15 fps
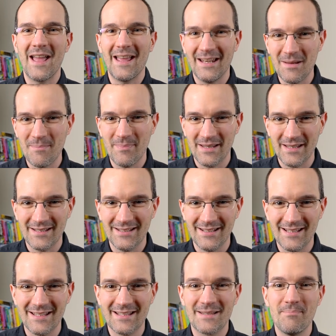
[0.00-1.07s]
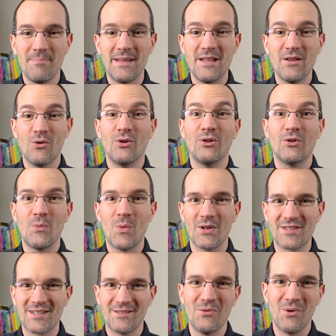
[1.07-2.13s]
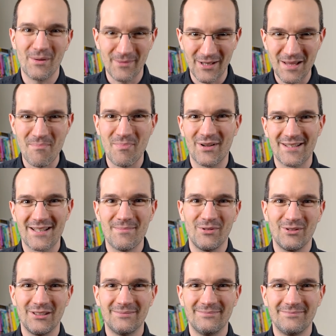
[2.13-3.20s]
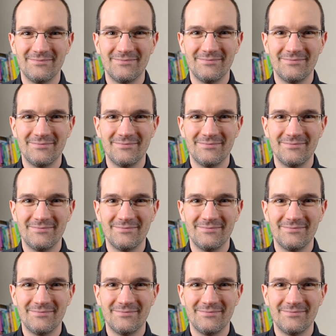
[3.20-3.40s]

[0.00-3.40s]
any business beyond what's normally possible.